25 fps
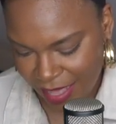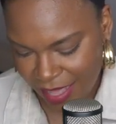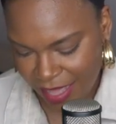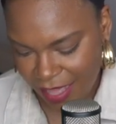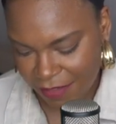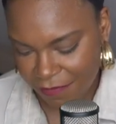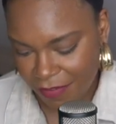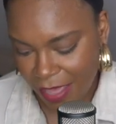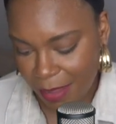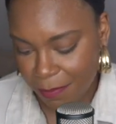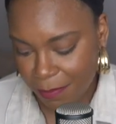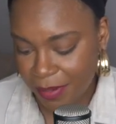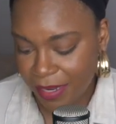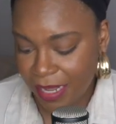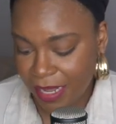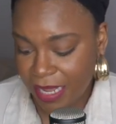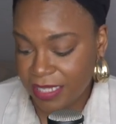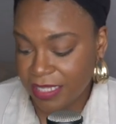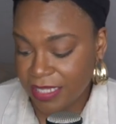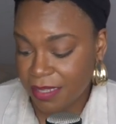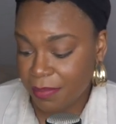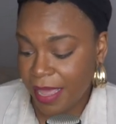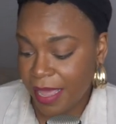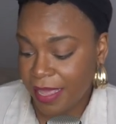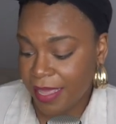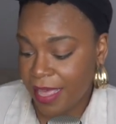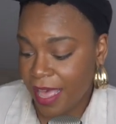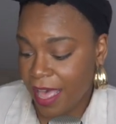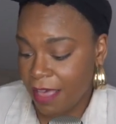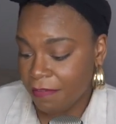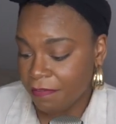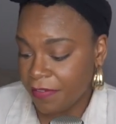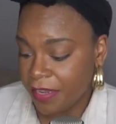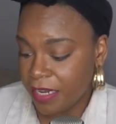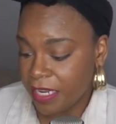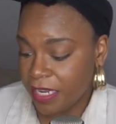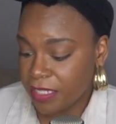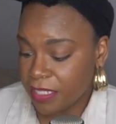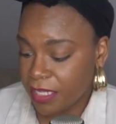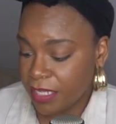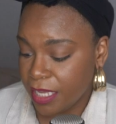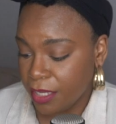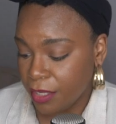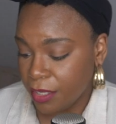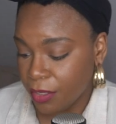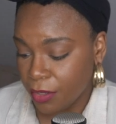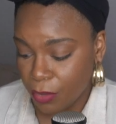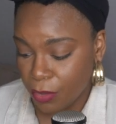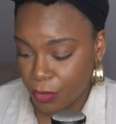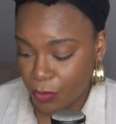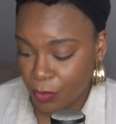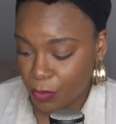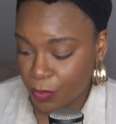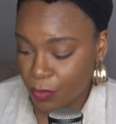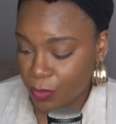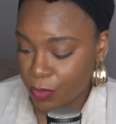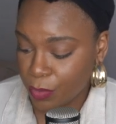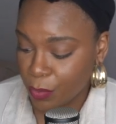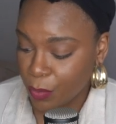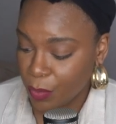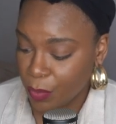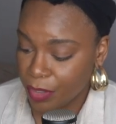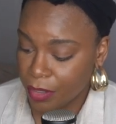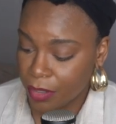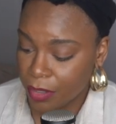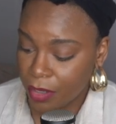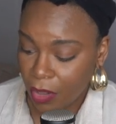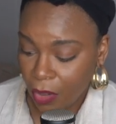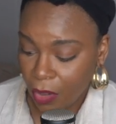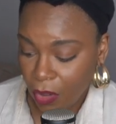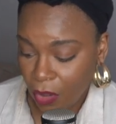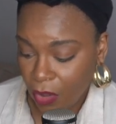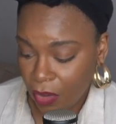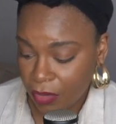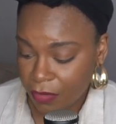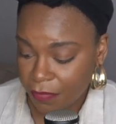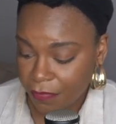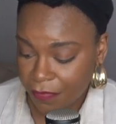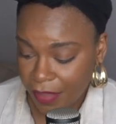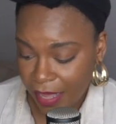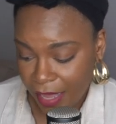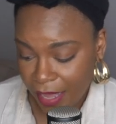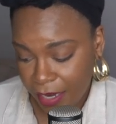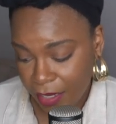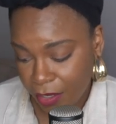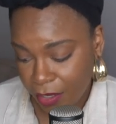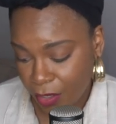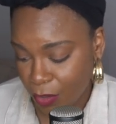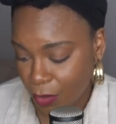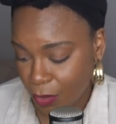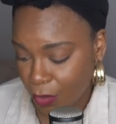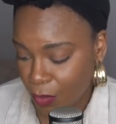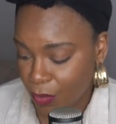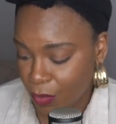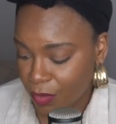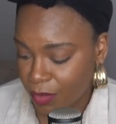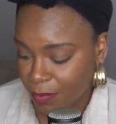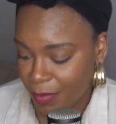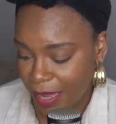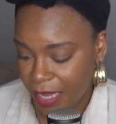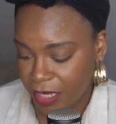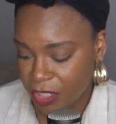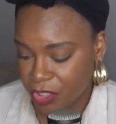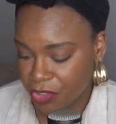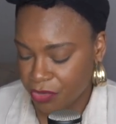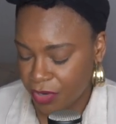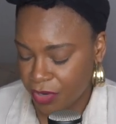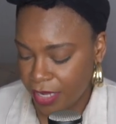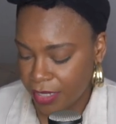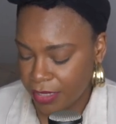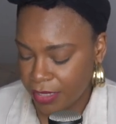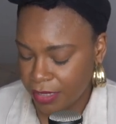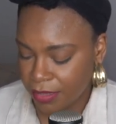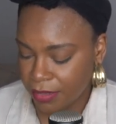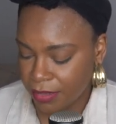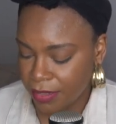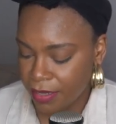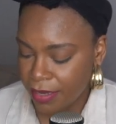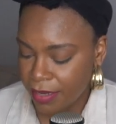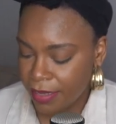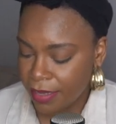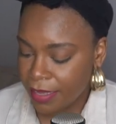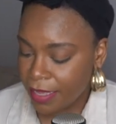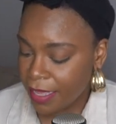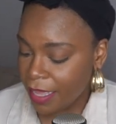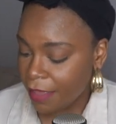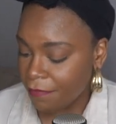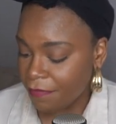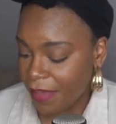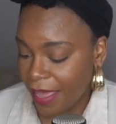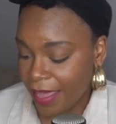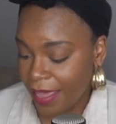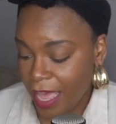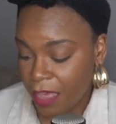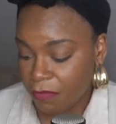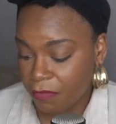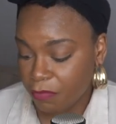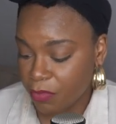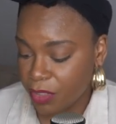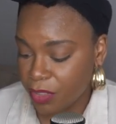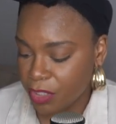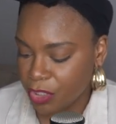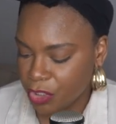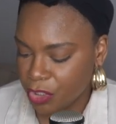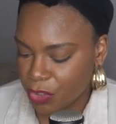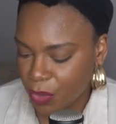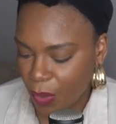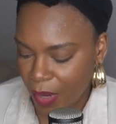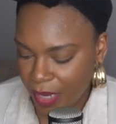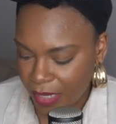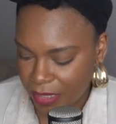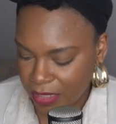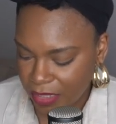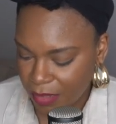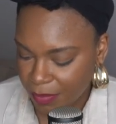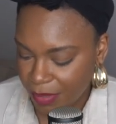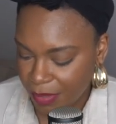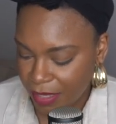"If I placed my confidence in gold or called fine gold my trust, if I have rejoiced